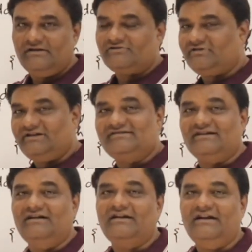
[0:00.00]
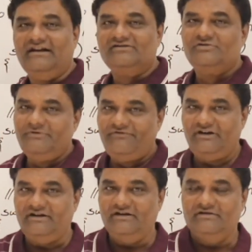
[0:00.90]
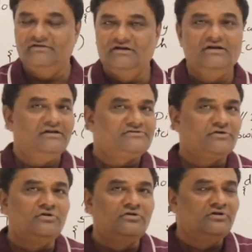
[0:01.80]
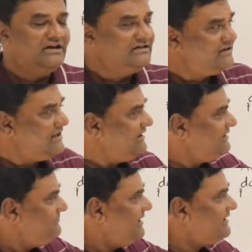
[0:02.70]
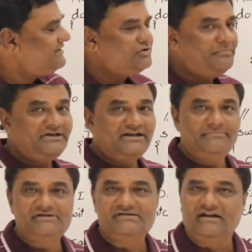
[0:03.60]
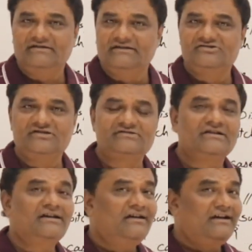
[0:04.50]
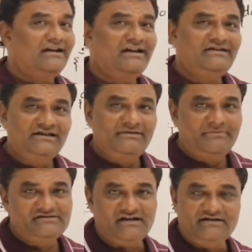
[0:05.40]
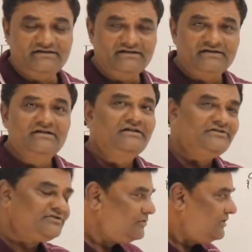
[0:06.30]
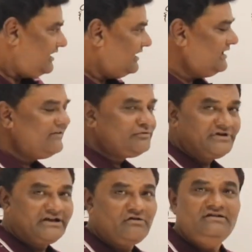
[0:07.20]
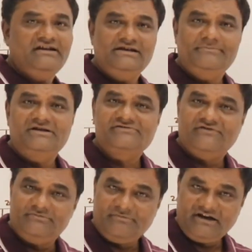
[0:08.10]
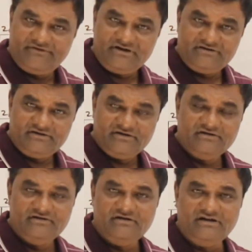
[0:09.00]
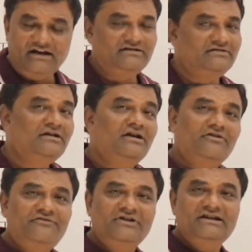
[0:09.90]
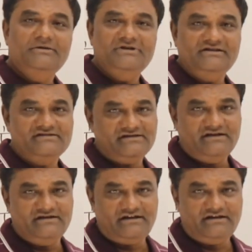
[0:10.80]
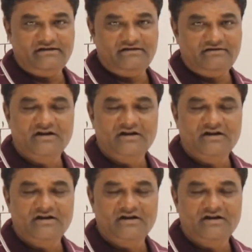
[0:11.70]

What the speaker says: So this array has to be filled. So in a diagonal matrix, how many elements are there? Just n elements are there. So I have to take all the elements one by one and fill them in this array.